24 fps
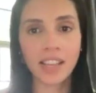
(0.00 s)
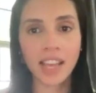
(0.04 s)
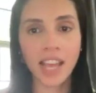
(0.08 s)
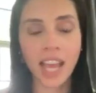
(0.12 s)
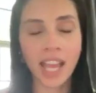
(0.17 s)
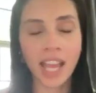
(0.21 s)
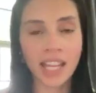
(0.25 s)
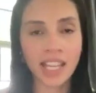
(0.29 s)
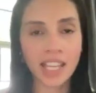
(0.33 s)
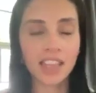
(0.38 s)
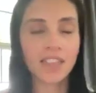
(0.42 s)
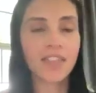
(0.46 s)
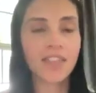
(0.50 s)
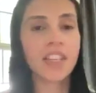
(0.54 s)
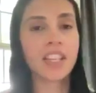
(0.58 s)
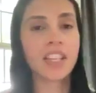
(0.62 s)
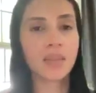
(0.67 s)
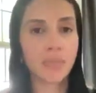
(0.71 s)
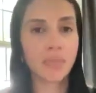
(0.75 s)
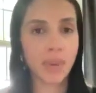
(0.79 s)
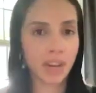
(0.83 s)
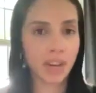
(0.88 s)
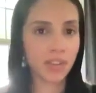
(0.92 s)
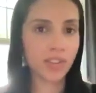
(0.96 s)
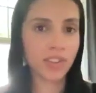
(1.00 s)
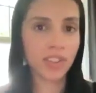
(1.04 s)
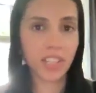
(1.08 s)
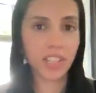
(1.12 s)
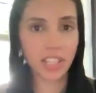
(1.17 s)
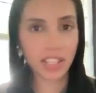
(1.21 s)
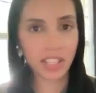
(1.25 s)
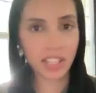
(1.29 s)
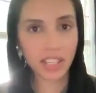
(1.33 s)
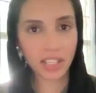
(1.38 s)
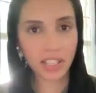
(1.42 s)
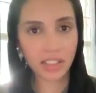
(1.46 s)
and giving a
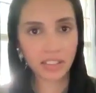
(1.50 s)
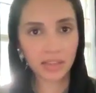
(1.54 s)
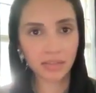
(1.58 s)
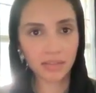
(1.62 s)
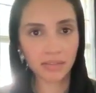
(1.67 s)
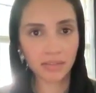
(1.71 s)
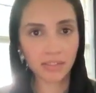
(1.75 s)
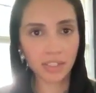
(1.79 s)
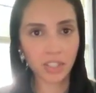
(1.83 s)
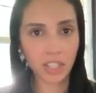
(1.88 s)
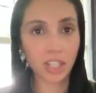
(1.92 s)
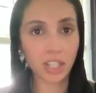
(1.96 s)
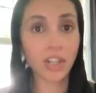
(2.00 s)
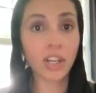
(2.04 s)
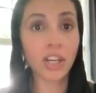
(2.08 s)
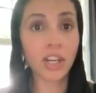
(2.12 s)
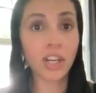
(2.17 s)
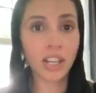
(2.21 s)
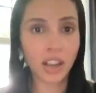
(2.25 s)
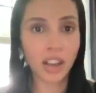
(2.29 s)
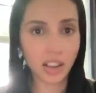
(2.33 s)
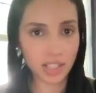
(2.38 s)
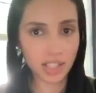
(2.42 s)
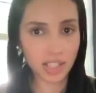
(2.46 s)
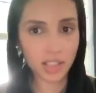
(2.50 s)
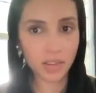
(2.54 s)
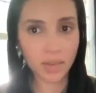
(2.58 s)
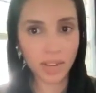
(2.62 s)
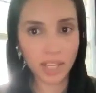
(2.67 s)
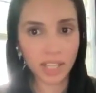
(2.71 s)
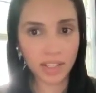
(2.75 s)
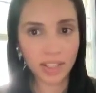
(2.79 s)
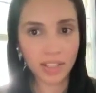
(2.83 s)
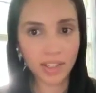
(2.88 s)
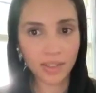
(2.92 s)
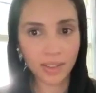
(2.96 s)
boundary there or a
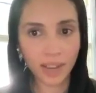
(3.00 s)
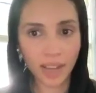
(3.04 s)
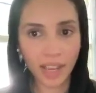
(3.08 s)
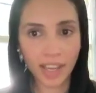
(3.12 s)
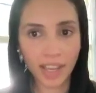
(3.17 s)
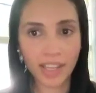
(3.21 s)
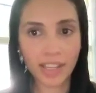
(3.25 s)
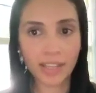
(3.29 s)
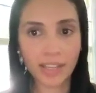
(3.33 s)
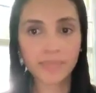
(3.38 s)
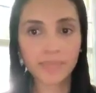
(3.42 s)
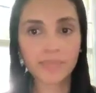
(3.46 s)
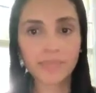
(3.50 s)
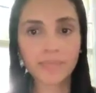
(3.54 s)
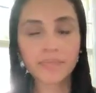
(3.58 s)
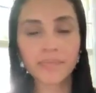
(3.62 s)
consequence? Okay.